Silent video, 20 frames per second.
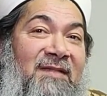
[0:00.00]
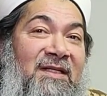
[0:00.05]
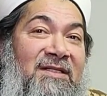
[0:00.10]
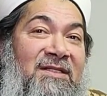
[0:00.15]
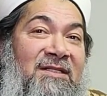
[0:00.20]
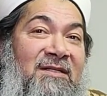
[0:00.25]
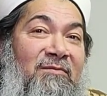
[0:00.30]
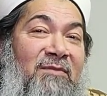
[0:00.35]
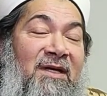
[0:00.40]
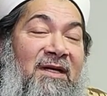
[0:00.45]

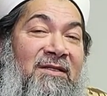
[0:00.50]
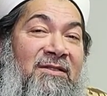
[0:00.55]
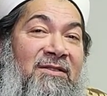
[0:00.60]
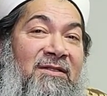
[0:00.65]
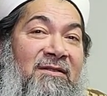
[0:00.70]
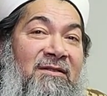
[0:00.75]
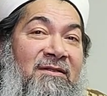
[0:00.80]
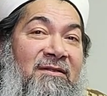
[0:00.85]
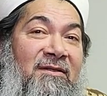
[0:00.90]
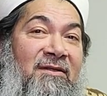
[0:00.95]
Just
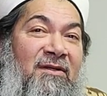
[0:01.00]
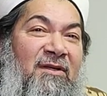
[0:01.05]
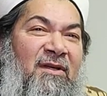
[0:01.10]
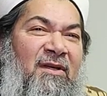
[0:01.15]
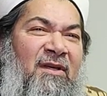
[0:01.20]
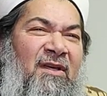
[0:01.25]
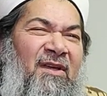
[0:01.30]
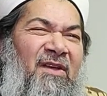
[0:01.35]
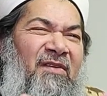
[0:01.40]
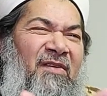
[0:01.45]
imagine.
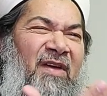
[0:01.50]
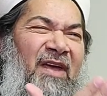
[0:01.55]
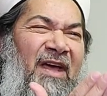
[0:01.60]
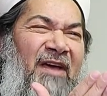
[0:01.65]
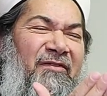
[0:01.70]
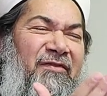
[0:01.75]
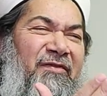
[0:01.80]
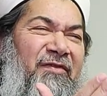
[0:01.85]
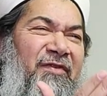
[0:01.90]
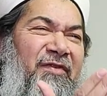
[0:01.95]

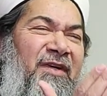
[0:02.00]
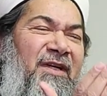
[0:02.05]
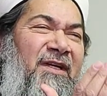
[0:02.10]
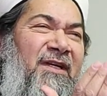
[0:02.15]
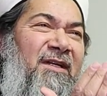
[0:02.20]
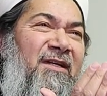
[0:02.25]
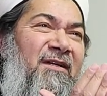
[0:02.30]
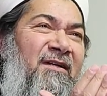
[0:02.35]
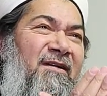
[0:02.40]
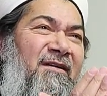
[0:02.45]

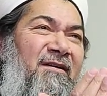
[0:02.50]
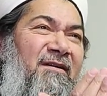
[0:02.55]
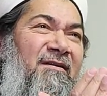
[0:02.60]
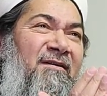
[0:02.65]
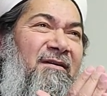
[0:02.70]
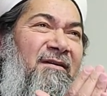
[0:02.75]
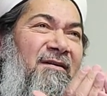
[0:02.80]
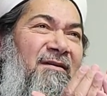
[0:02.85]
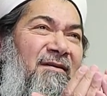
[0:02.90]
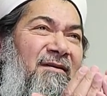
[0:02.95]
Everything
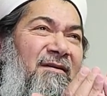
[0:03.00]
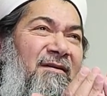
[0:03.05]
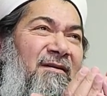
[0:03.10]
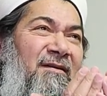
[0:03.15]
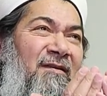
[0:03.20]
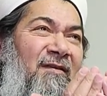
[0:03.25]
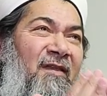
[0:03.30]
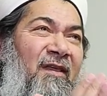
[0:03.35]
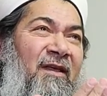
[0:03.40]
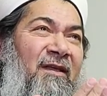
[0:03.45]

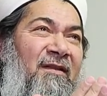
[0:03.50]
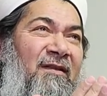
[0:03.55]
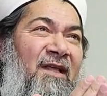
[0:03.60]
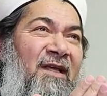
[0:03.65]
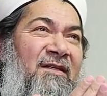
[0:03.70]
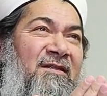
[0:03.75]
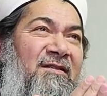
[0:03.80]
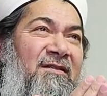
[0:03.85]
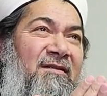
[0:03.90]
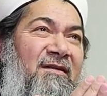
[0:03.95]

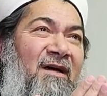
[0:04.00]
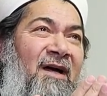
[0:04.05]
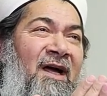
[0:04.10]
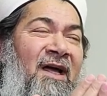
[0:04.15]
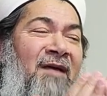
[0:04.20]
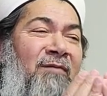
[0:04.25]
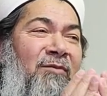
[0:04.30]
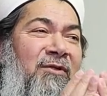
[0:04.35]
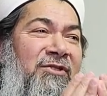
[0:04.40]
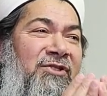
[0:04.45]
that
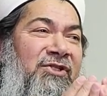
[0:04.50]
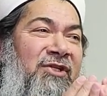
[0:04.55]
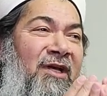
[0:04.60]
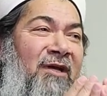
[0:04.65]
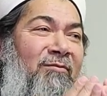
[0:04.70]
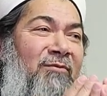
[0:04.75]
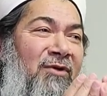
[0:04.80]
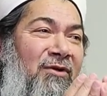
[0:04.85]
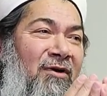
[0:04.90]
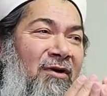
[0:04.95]
I am
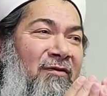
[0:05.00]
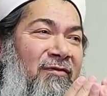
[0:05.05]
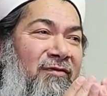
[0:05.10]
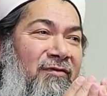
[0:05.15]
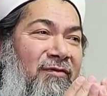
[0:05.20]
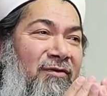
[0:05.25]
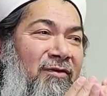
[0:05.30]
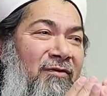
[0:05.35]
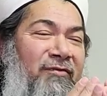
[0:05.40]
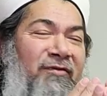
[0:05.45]
ashamed of
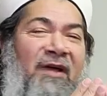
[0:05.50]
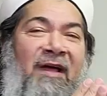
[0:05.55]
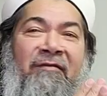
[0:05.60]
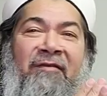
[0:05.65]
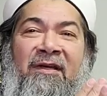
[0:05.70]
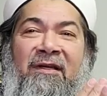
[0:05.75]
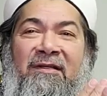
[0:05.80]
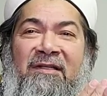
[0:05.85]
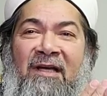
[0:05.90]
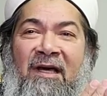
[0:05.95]

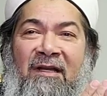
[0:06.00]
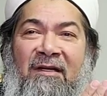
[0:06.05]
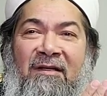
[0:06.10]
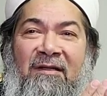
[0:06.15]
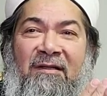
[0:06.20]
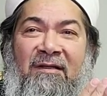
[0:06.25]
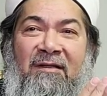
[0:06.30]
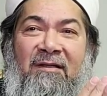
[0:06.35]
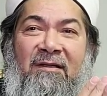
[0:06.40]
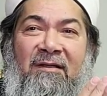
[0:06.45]
having done
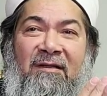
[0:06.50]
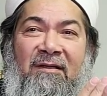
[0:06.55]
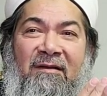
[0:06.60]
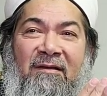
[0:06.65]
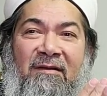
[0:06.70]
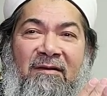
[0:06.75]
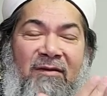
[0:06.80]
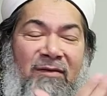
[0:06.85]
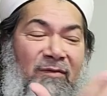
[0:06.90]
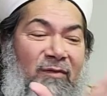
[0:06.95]

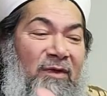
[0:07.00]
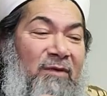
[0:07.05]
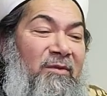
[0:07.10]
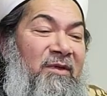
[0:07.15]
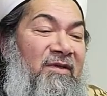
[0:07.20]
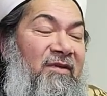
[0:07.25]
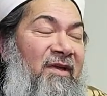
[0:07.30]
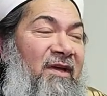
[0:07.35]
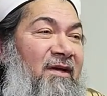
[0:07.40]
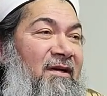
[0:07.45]
will
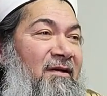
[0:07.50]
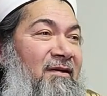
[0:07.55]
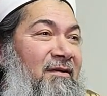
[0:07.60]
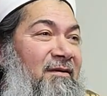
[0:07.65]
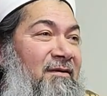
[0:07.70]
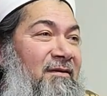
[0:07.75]
be there.